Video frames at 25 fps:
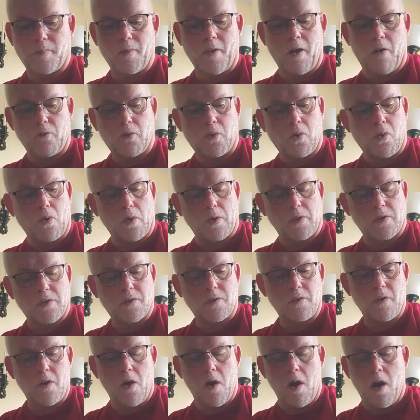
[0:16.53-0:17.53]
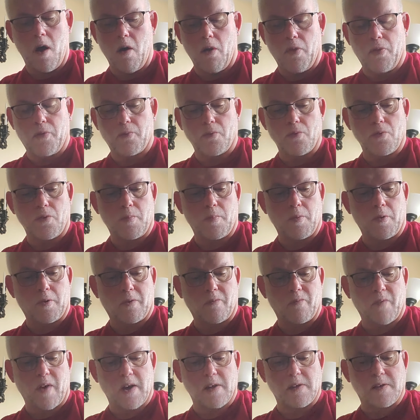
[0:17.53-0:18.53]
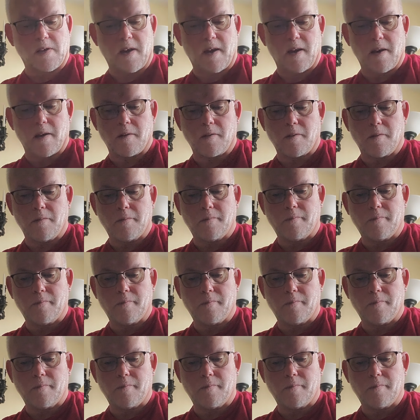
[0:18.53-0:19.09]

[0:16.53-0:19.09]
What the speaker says: course, all through the book of Isaiah,